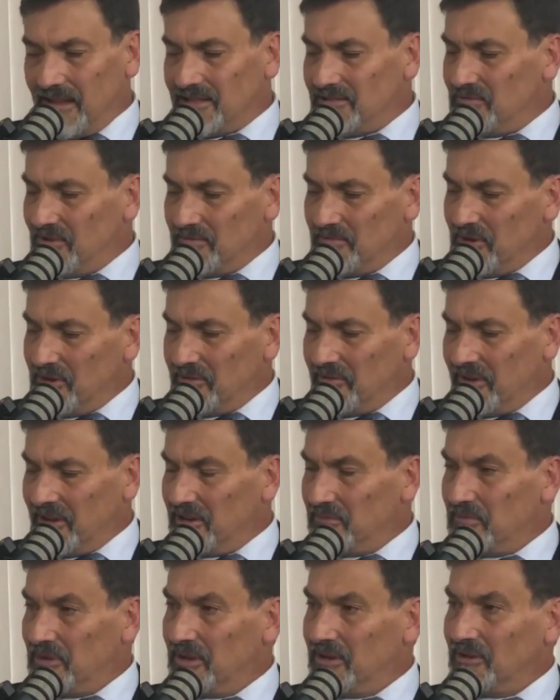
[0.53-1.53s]
that's what
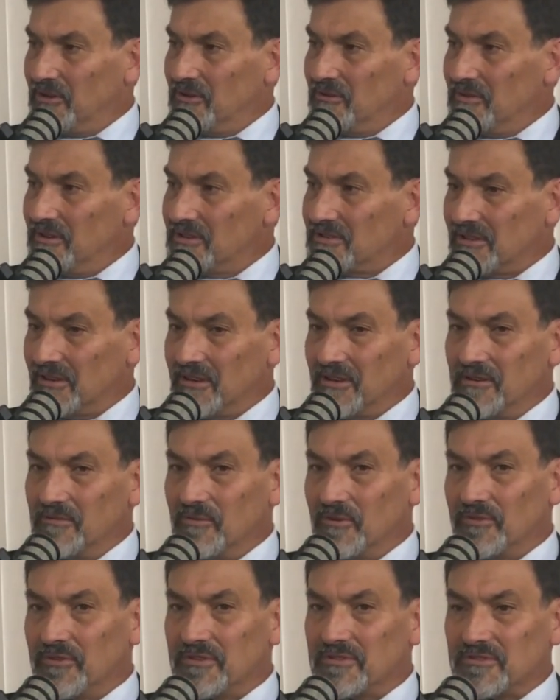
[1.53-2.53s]
motivated me to do this. I didn't
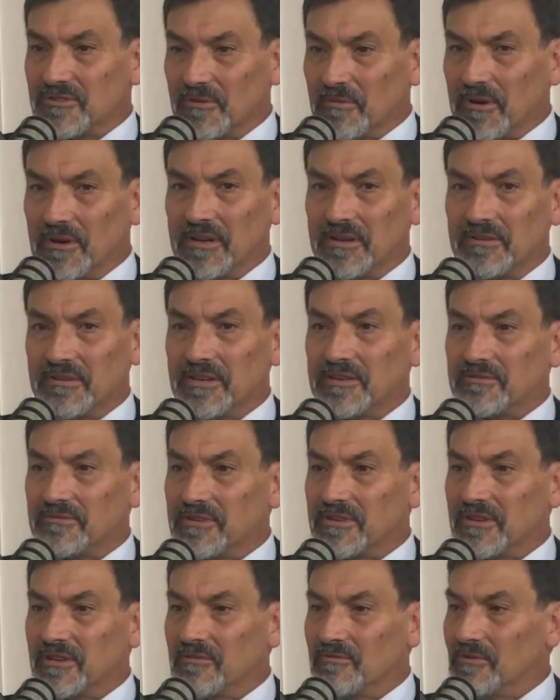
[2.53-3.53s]
want this job. I
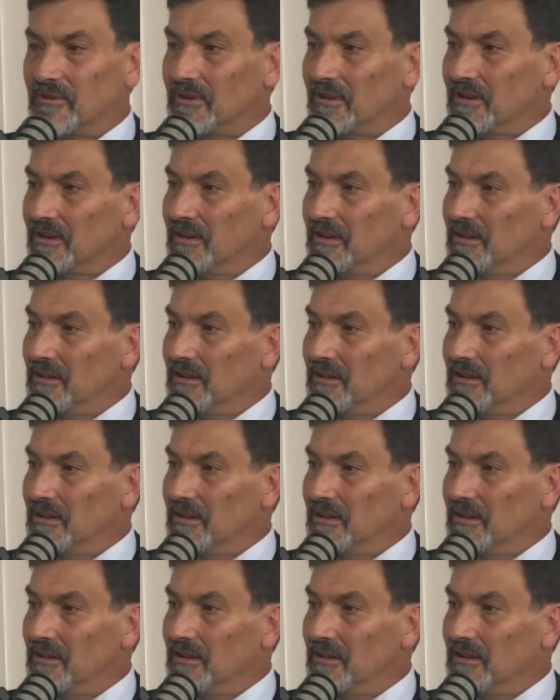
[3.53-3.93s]
literally didn't want it.